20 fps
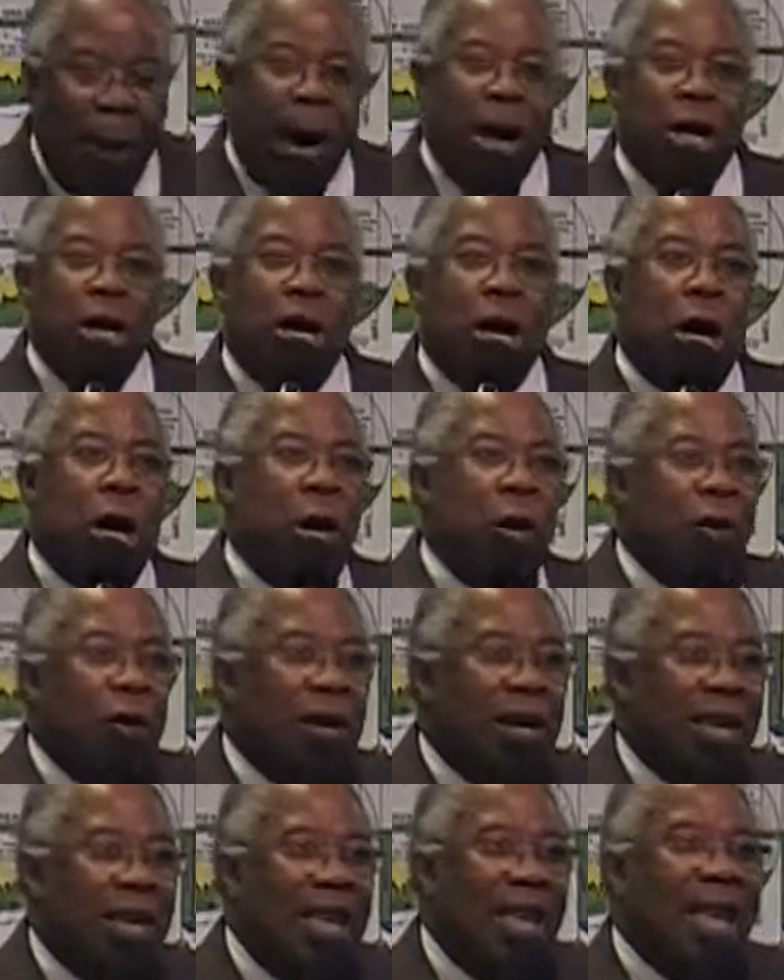But
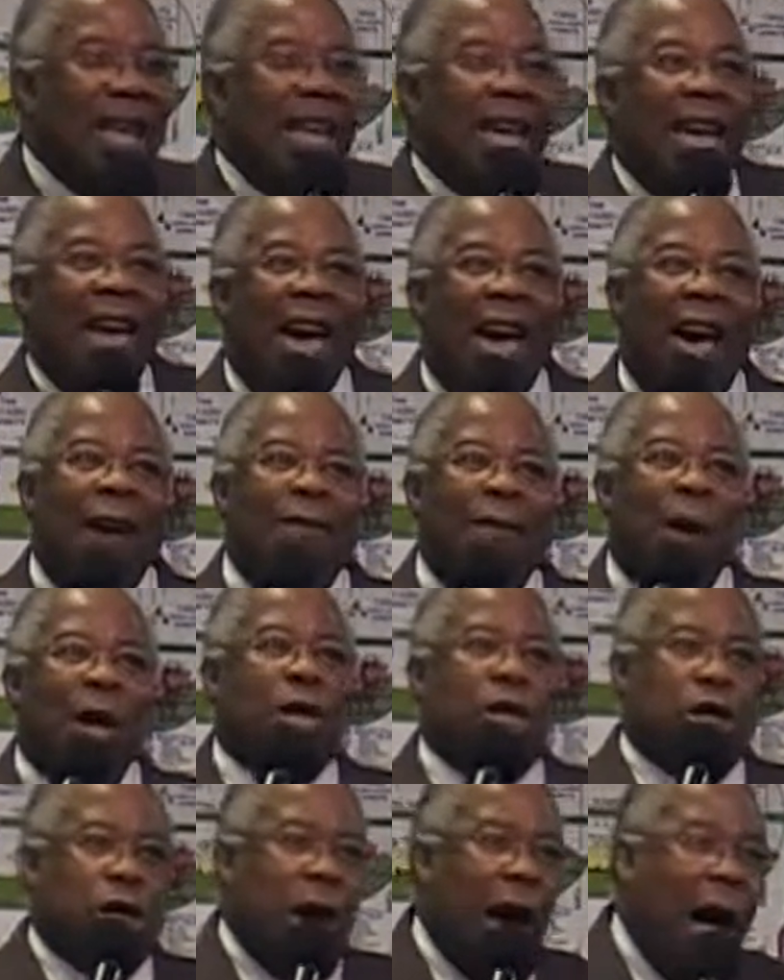you yes. have
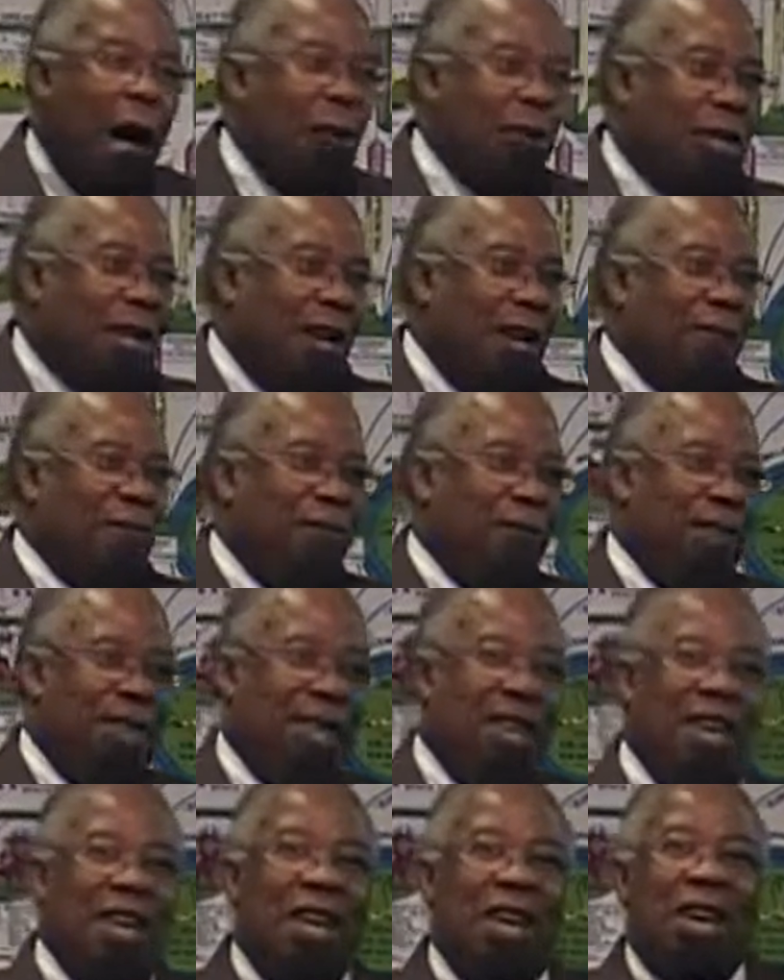been chosen
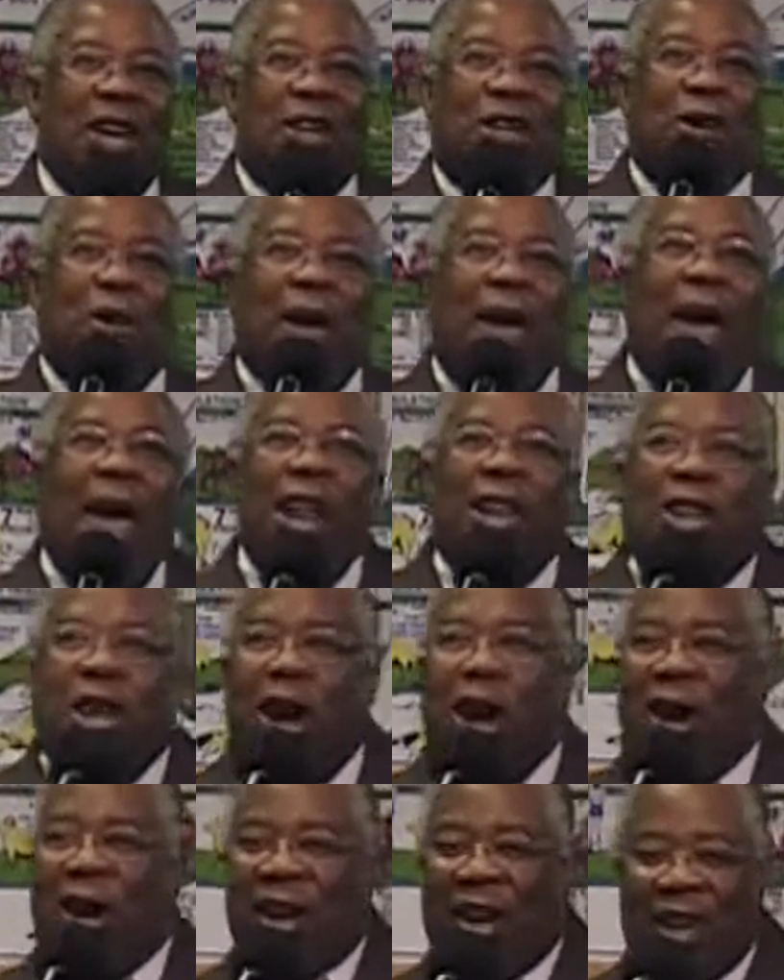Hallelujah, to
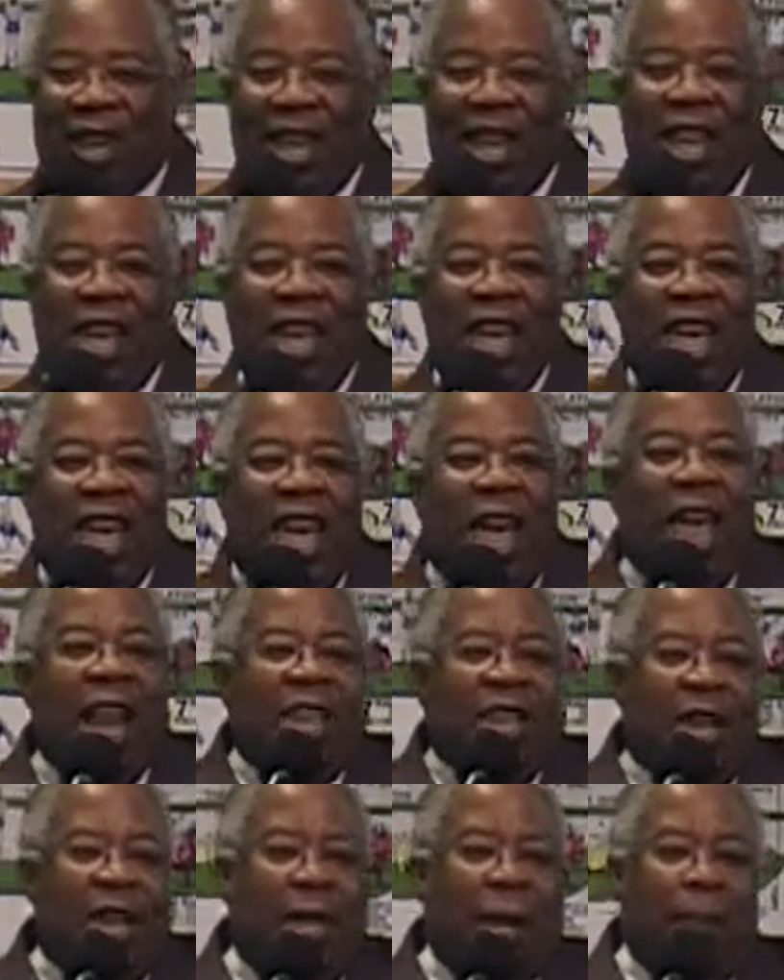enter yes.
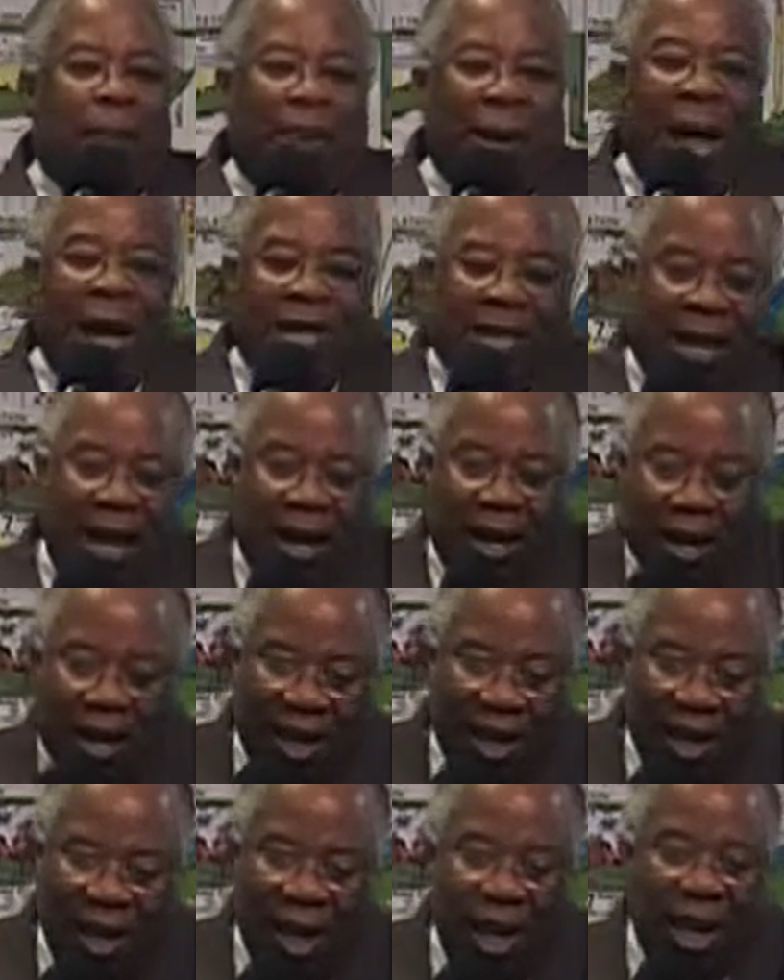into the
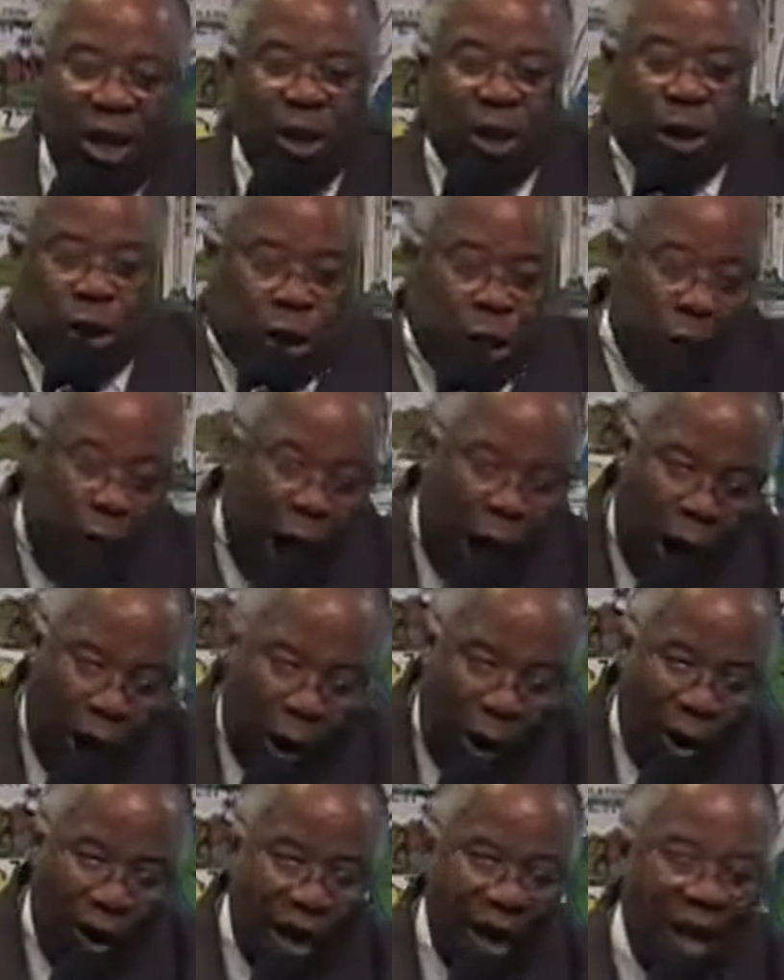blessed joy
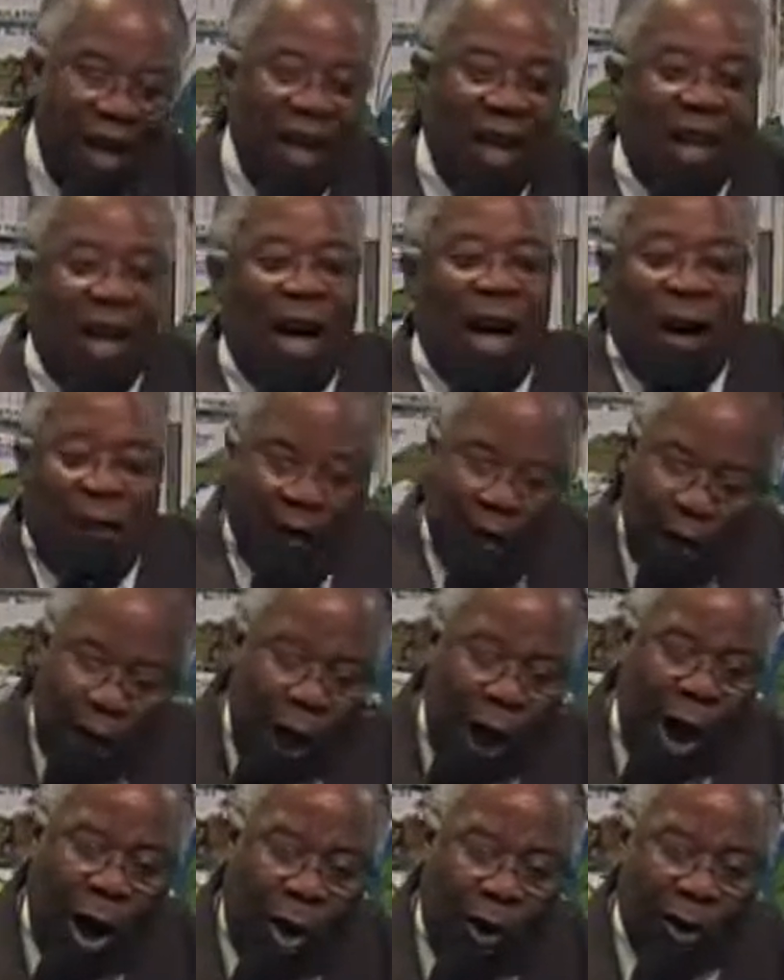of the
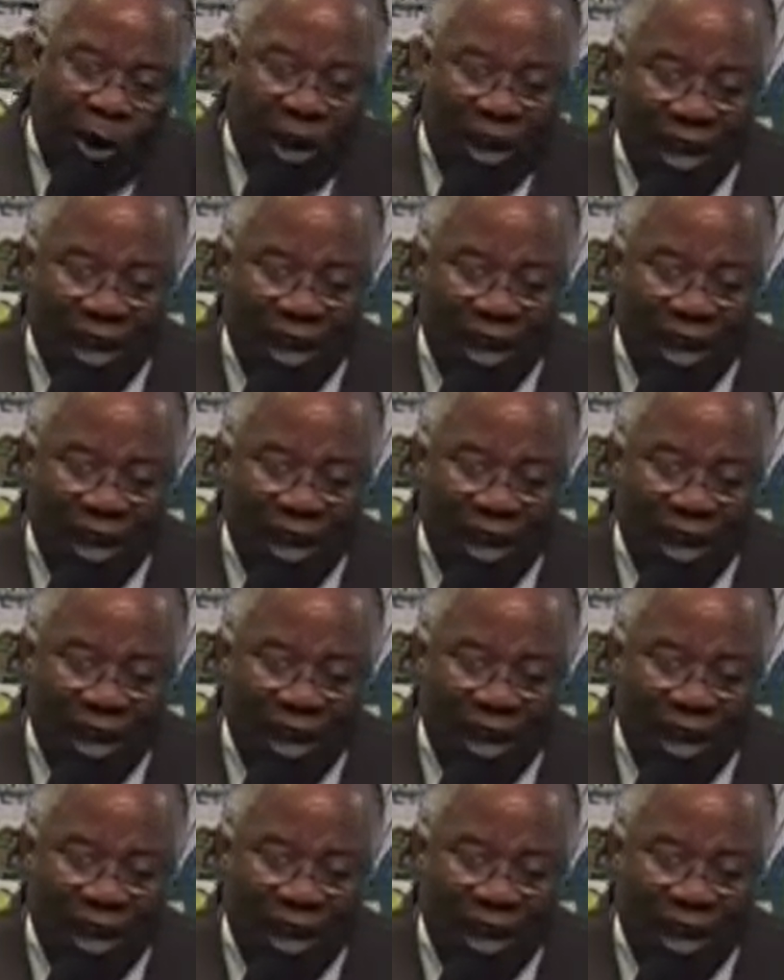Lord.